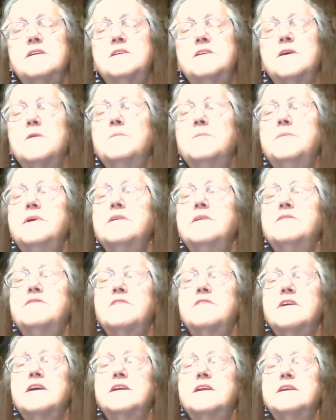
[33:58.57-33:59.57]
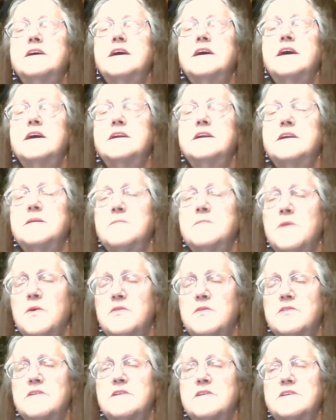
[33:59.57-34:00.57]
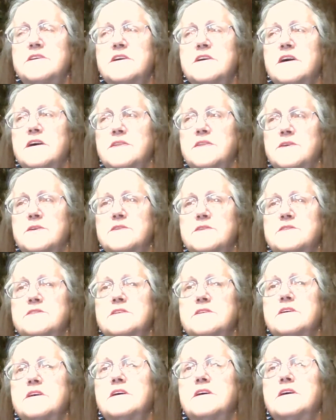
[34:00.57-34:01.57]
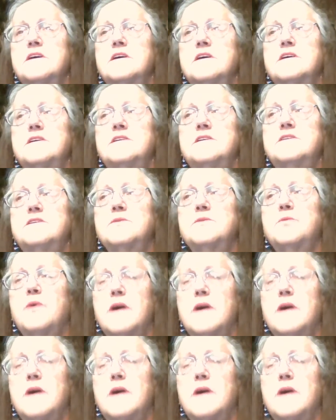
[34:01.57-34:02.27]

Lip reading: Don't be afraid to hand him over to others to